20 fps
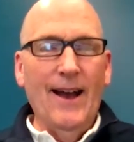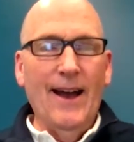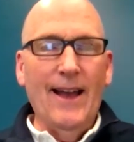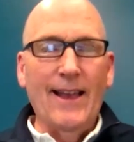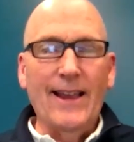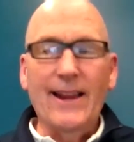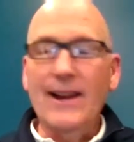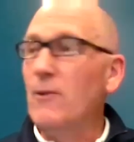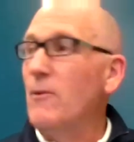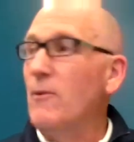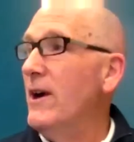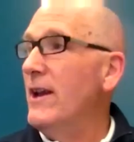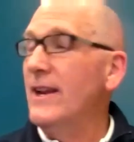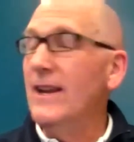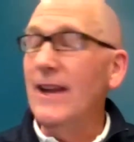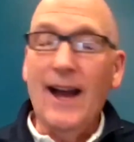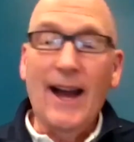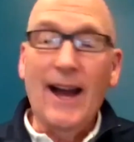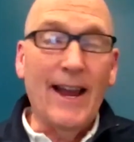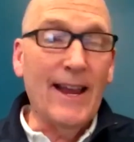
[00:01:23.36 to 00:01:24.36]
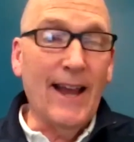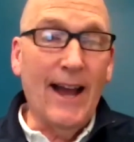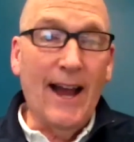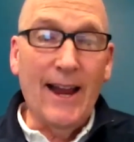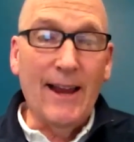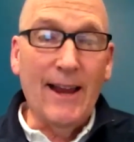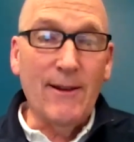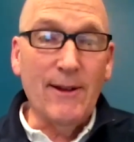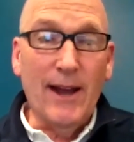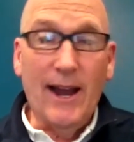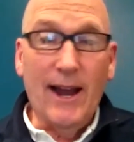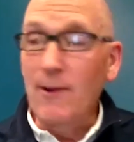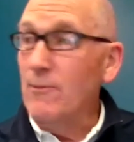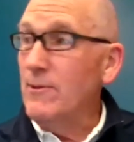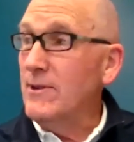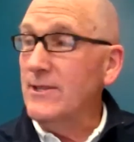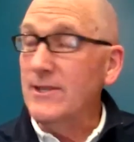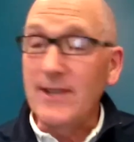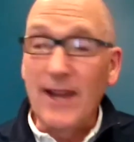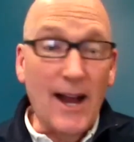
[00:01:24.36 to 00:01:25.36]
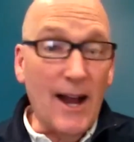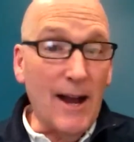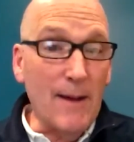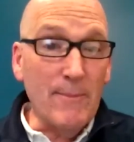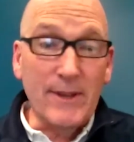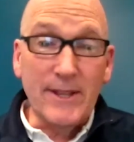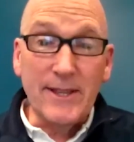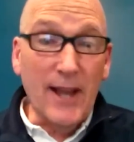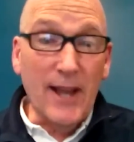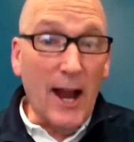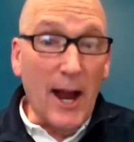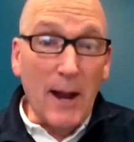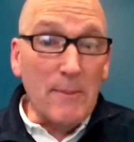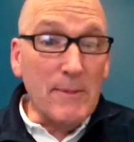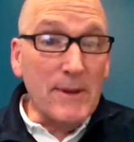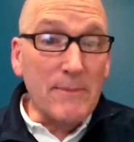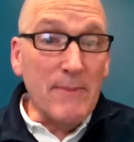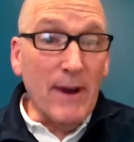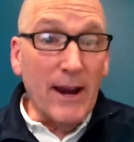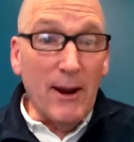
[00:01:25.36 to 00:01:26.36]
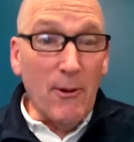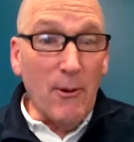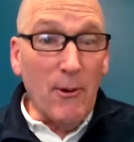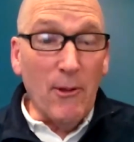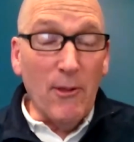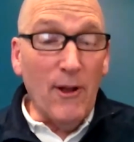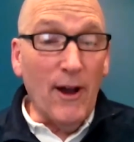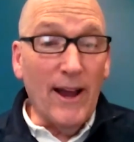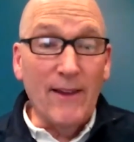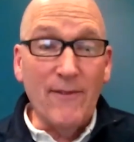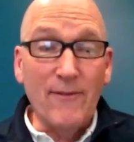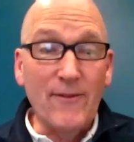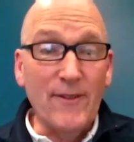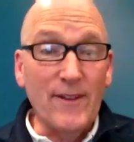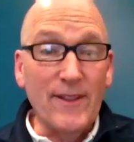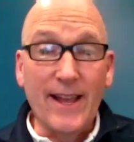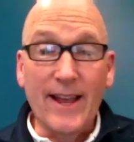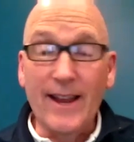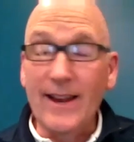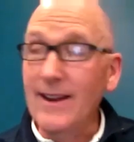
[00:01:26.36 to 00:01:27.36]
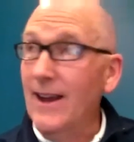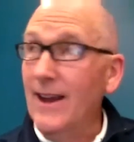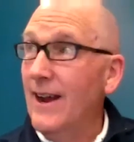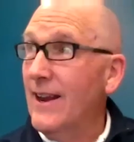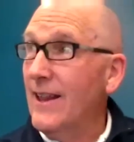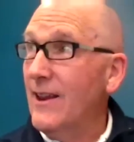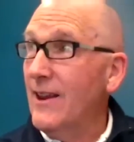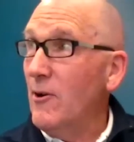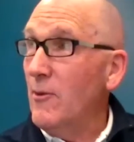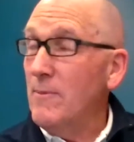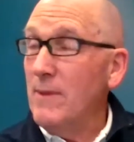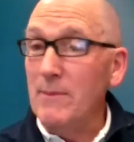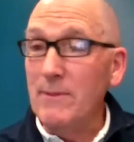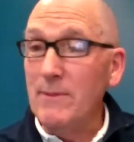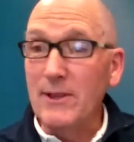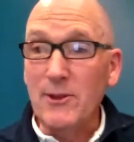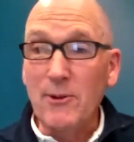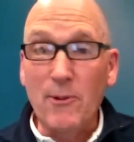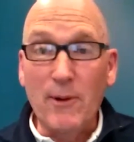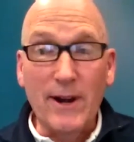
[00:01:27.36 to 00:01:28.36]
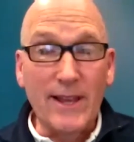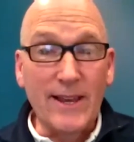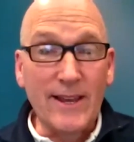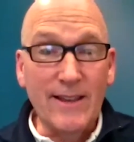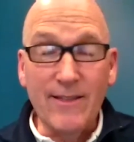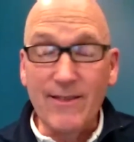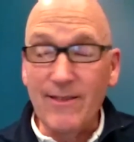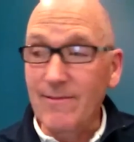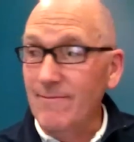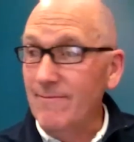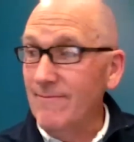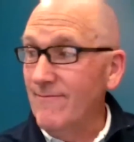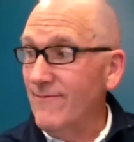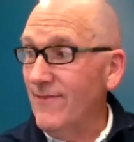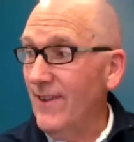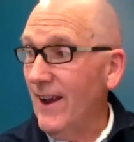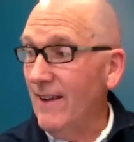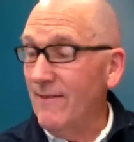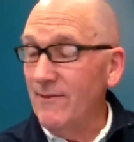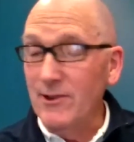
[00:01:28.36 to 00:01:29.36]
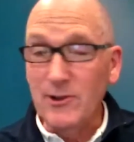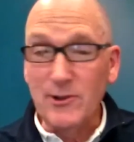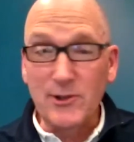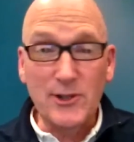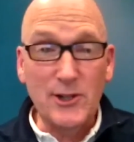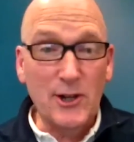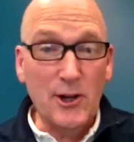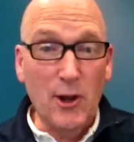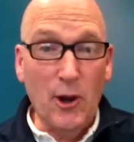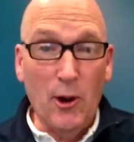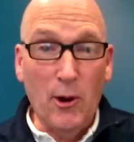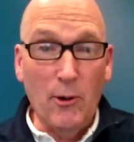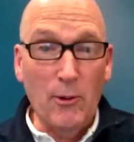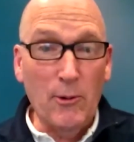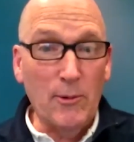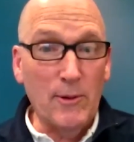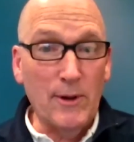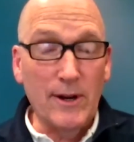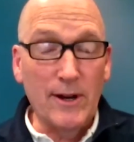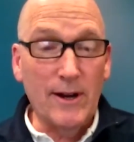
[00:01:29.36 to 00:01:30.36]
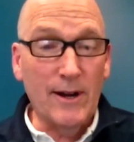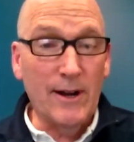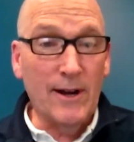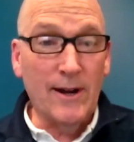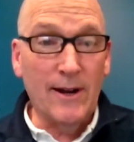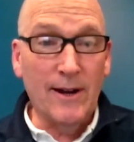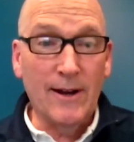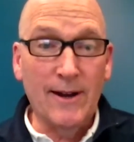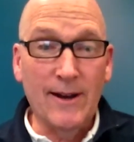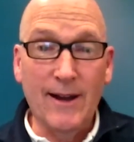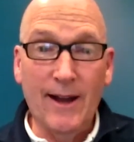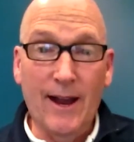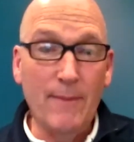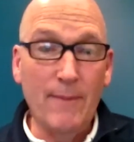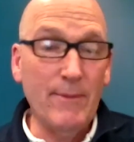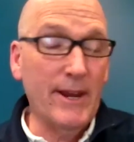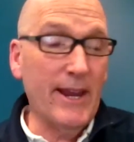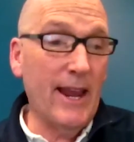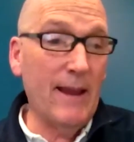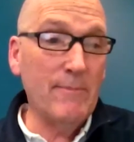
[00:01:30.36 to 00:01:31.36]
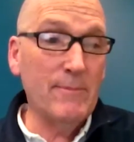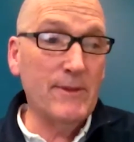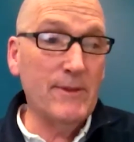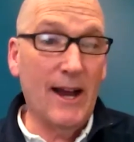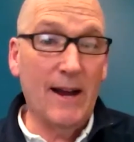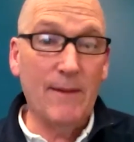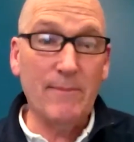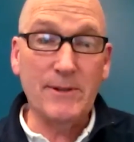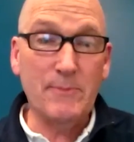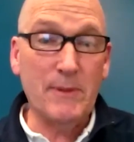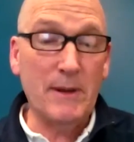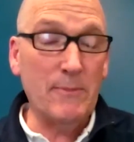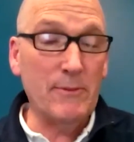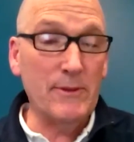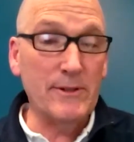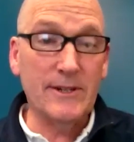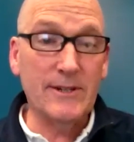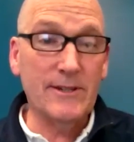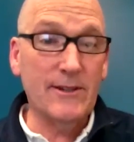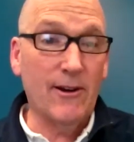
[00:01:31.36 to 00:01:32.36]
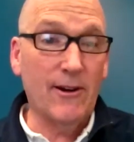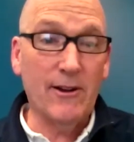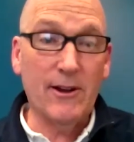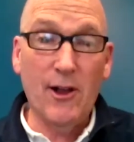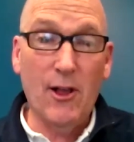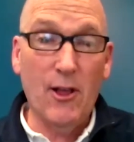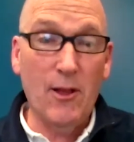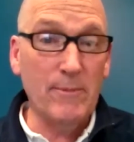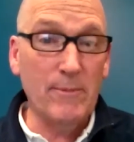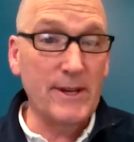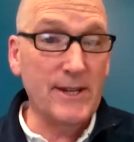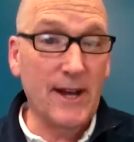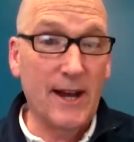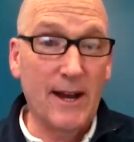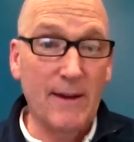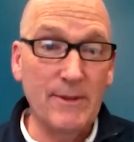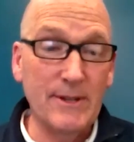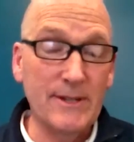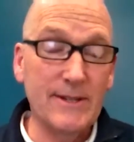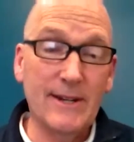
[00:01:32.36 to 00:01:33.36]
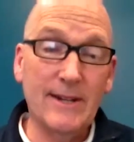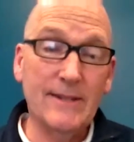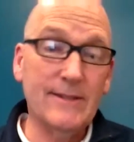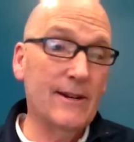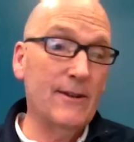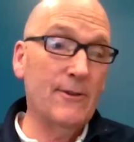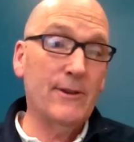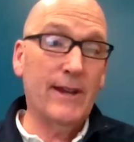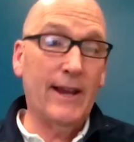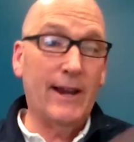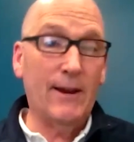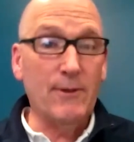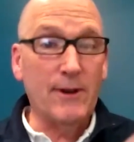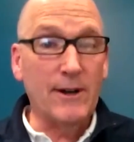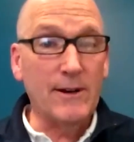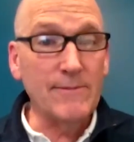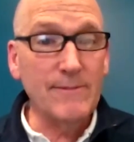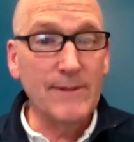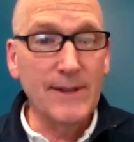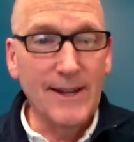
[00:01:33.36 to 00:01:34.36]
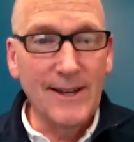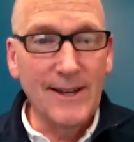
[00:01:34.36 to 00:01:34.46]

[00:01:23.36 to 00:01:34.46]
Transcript: You know what? I was Tom and Tommy my whole life. And then, I don't know, maybe 25 years ago, I became Thomas. People just started calling me Thomas. And I said, okay, well,